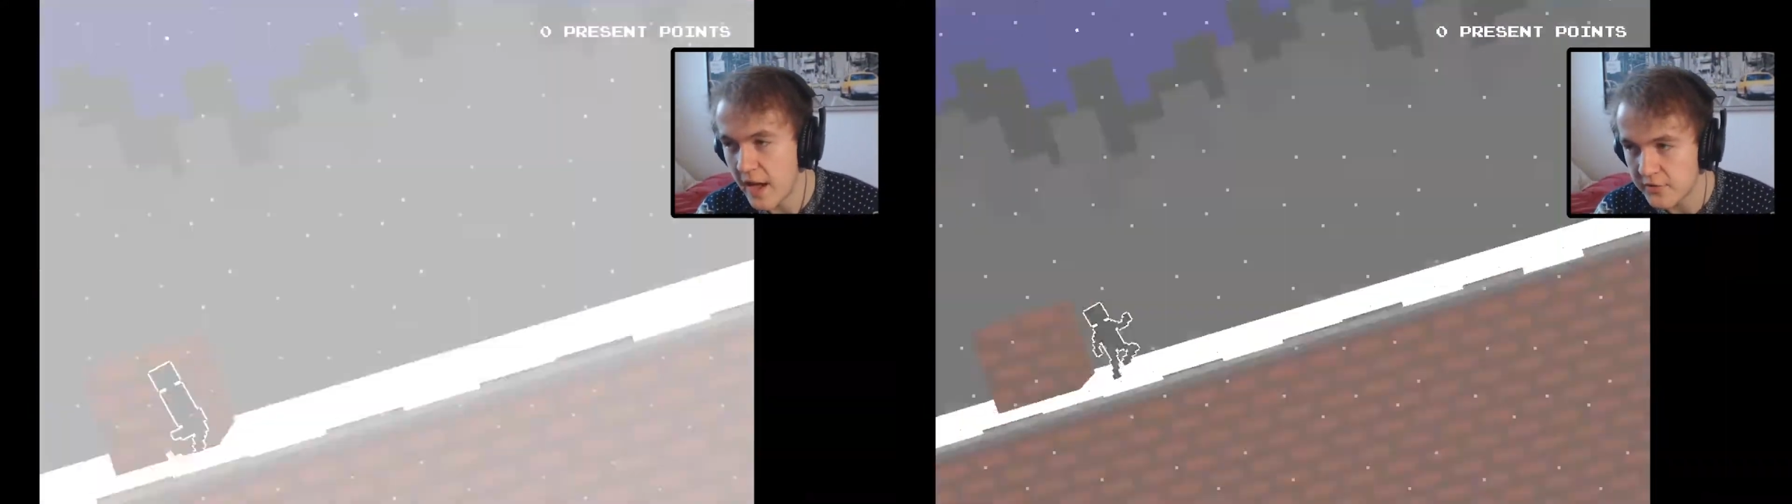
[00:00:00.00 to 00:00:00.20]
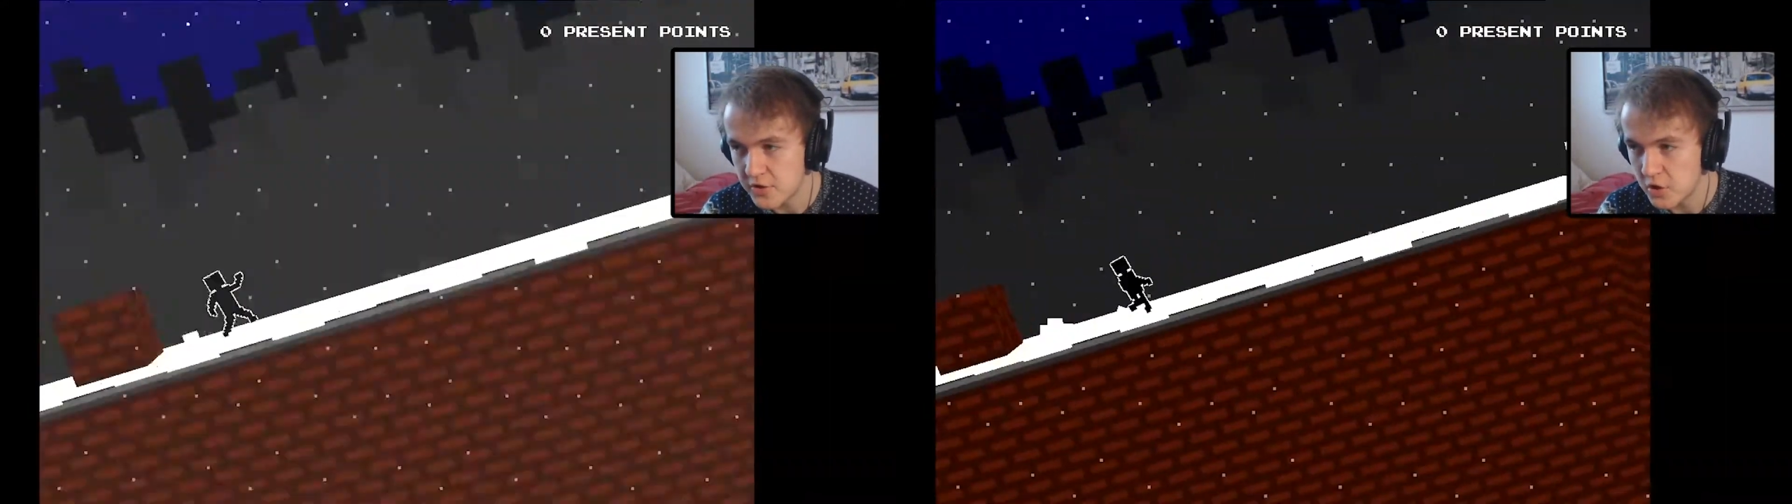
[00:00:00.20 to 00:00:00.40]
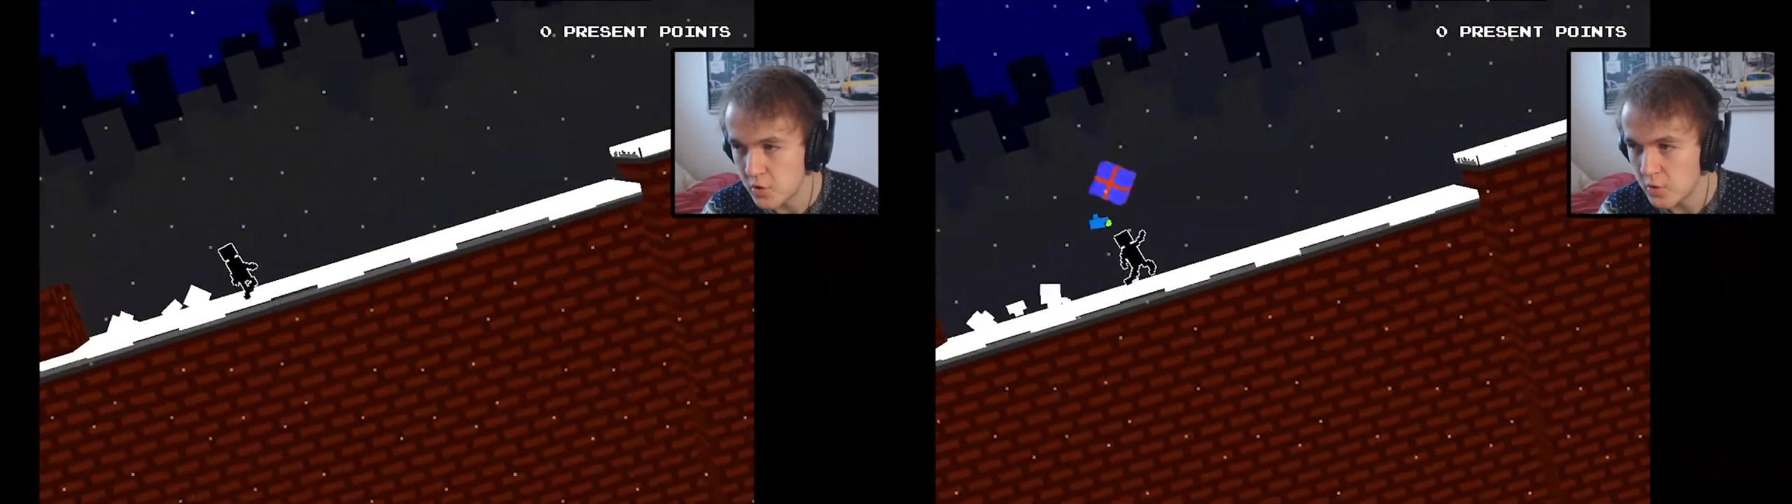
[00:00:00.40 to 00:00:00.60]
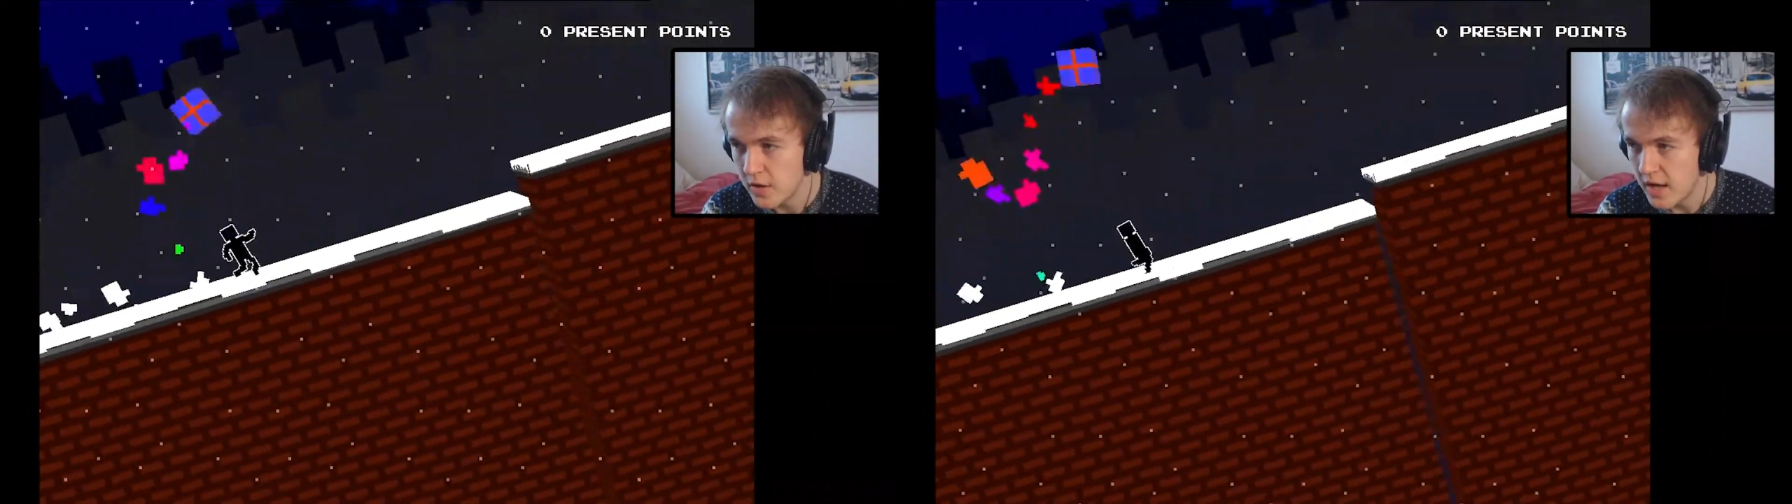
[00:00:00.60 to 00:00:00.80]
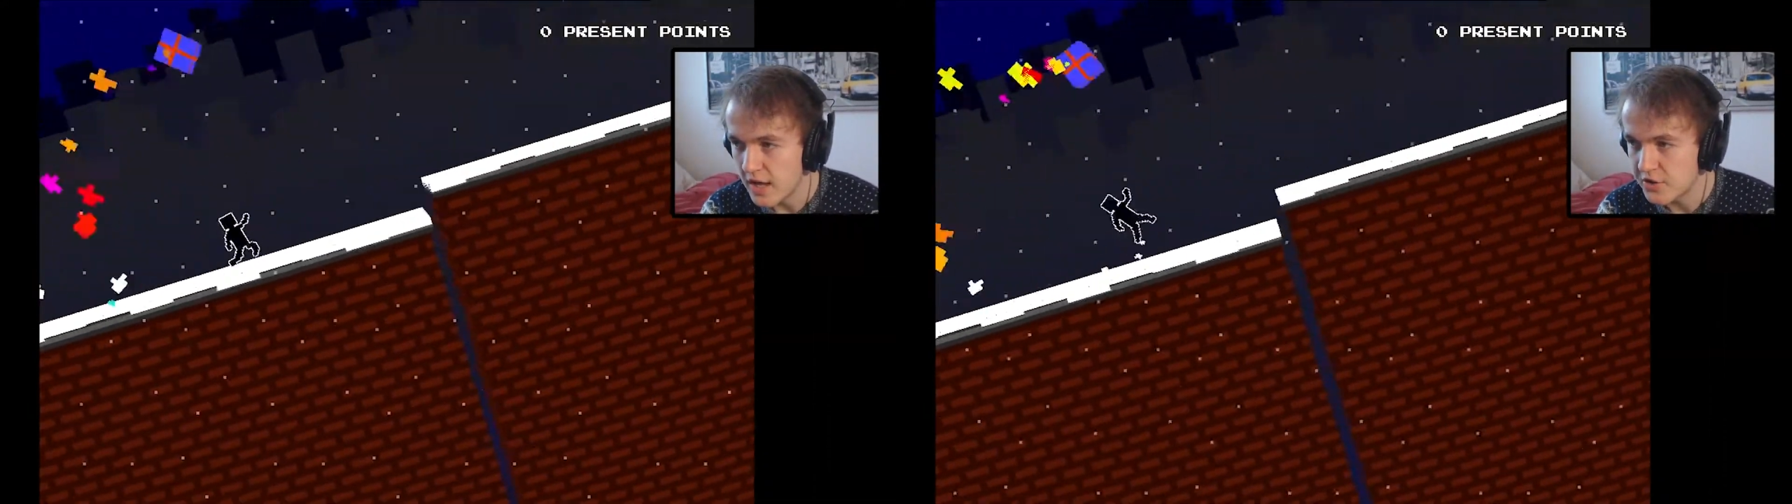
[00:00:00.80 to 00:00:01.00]
I have to
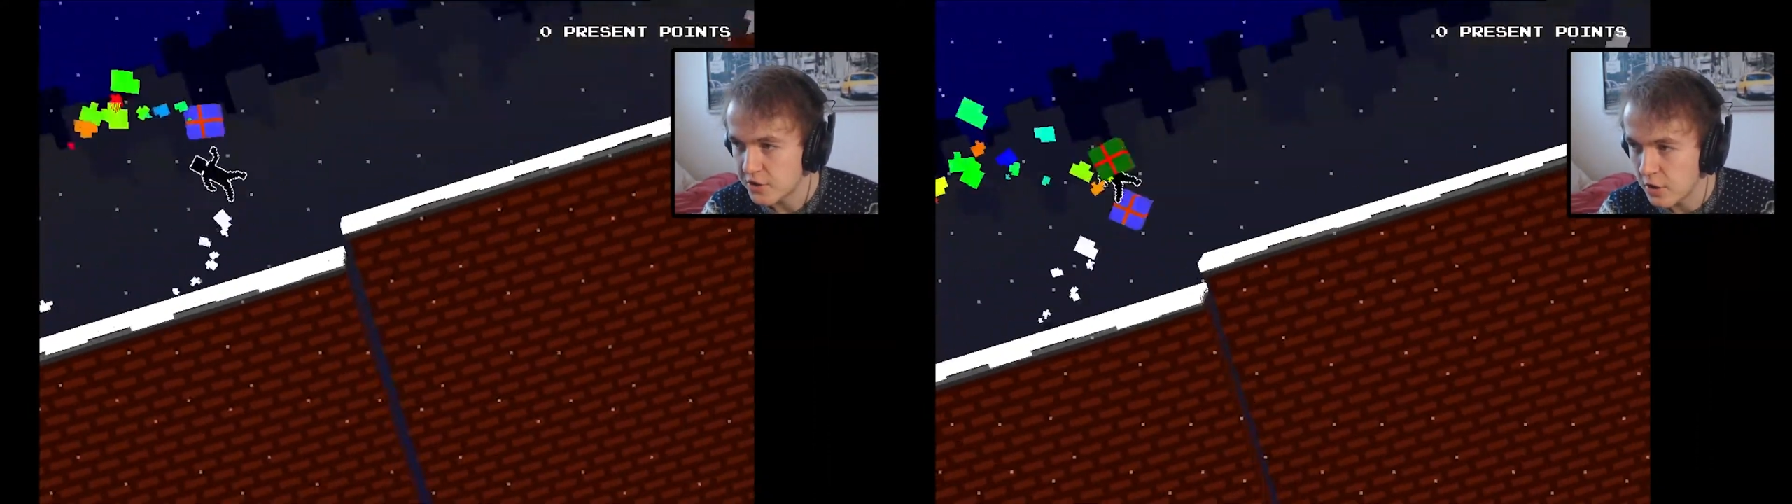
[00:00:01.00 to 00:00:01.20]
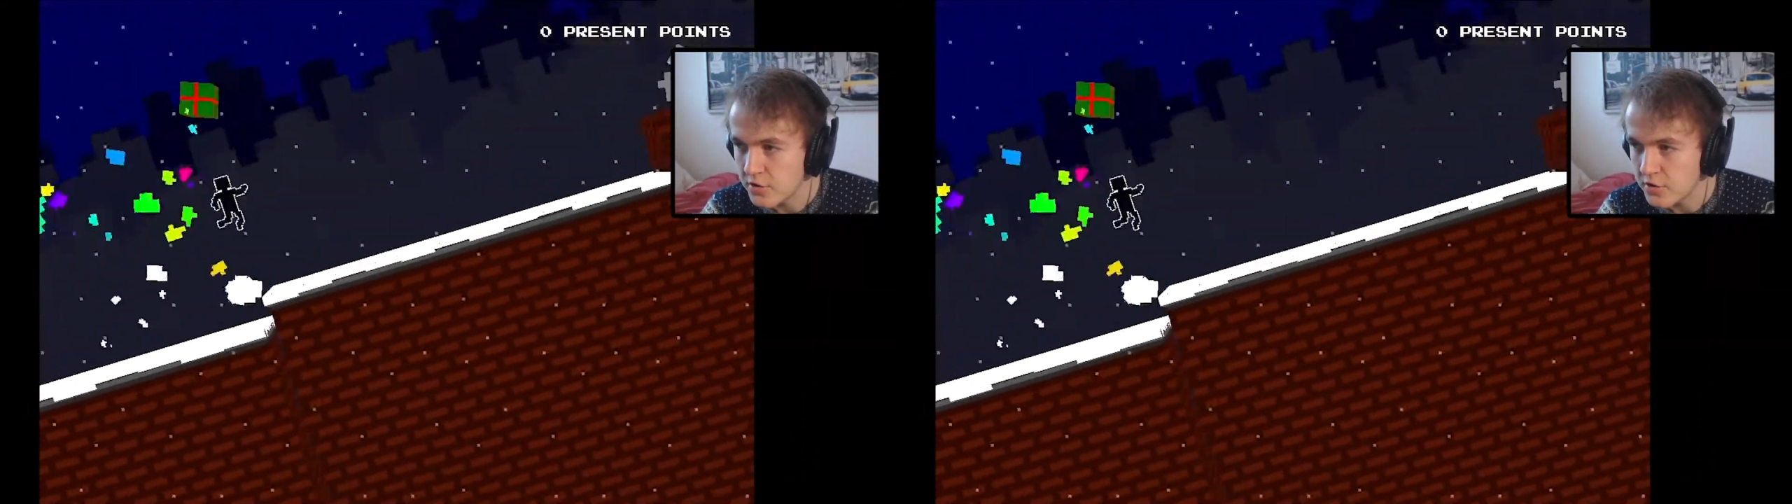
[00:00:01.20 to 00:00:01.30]
do is just